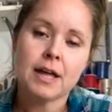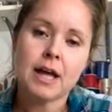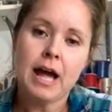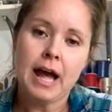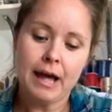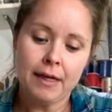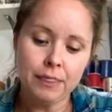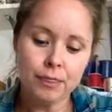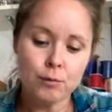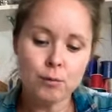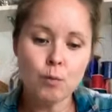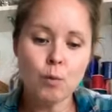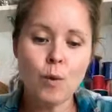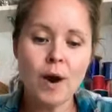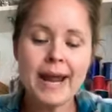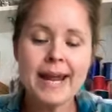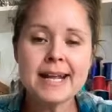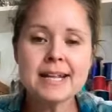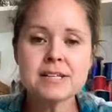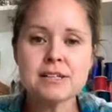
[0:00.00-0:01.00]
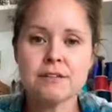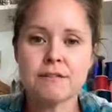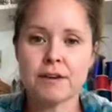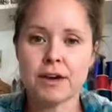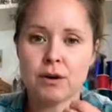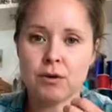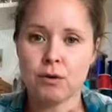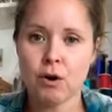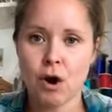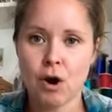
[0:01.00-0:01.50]
And the weight of it
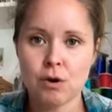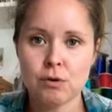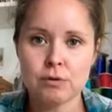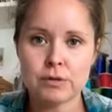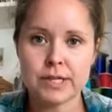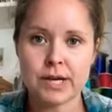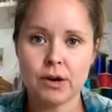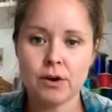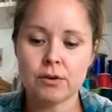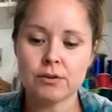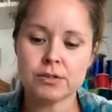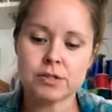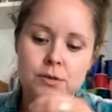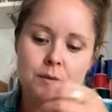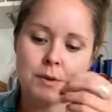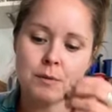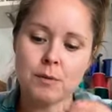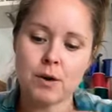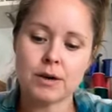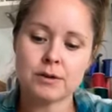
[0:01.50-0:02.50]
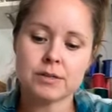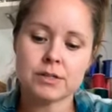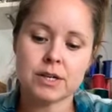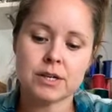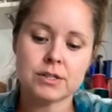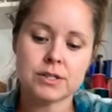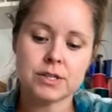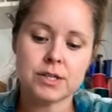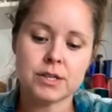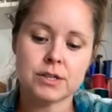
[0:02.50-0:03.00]
will hold it on so it won't
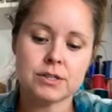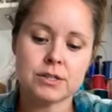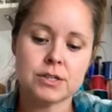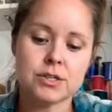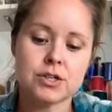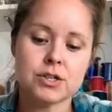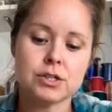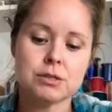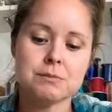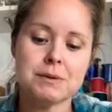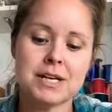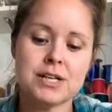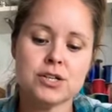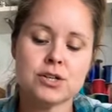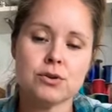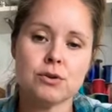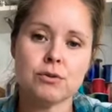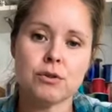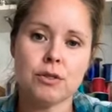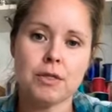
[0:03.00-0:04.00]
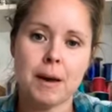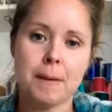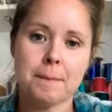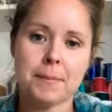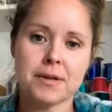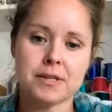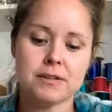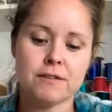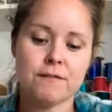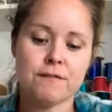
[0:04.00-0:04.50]
undo. So just make sure that that
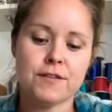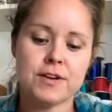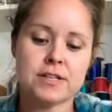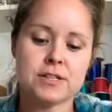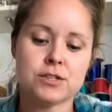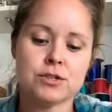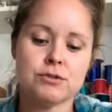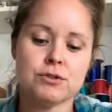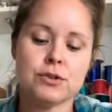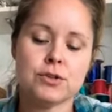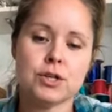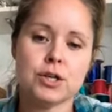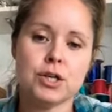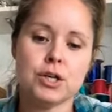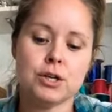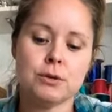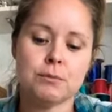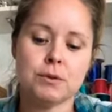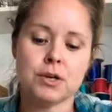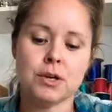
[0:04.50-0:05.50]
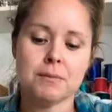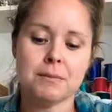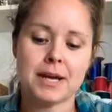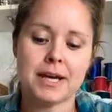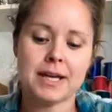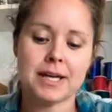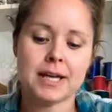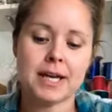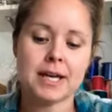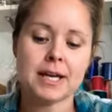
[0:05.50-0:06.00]
button fits through the loop that you're
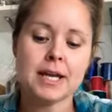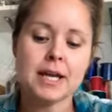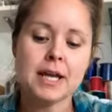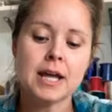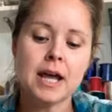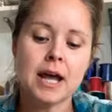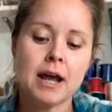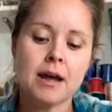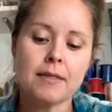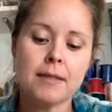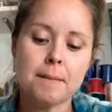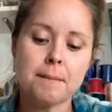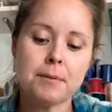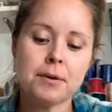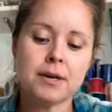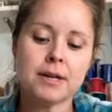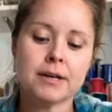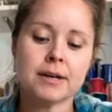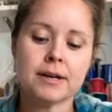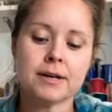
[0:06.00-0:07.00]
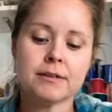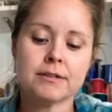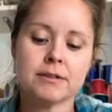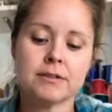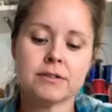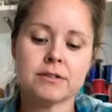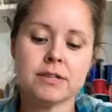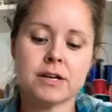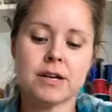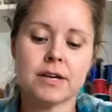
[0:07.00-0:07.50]
making, and then pull it nice and
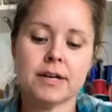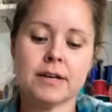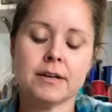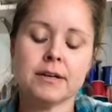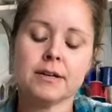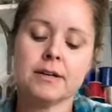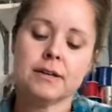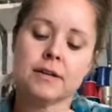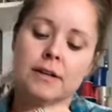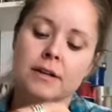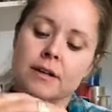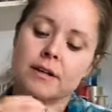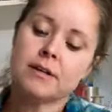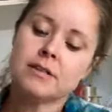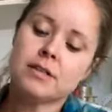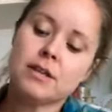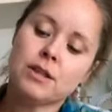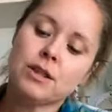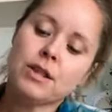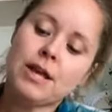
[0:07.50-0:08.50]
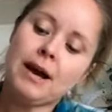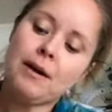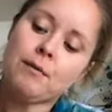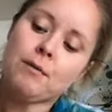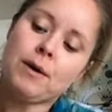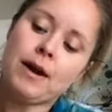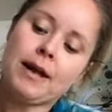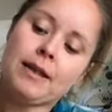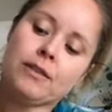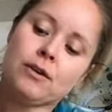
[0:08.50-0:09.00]
tight. So that
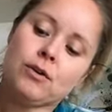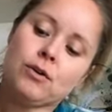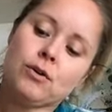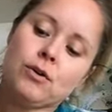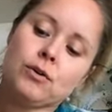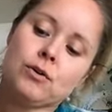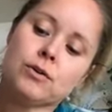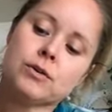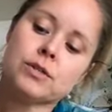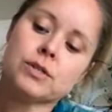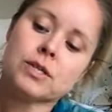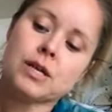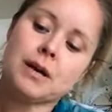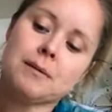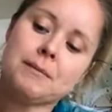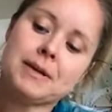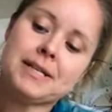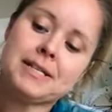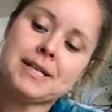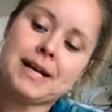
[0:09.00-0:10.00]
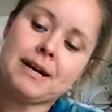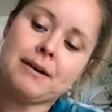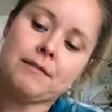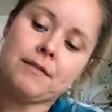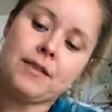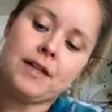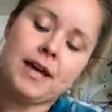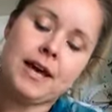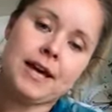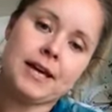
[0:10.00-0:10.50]
way the cord's coming down
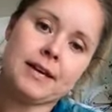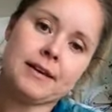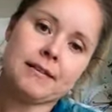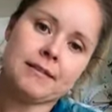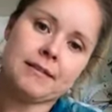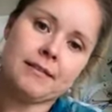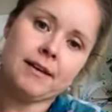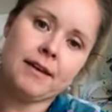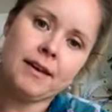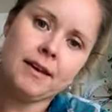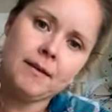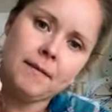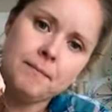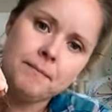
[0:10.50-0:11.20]
there, you see?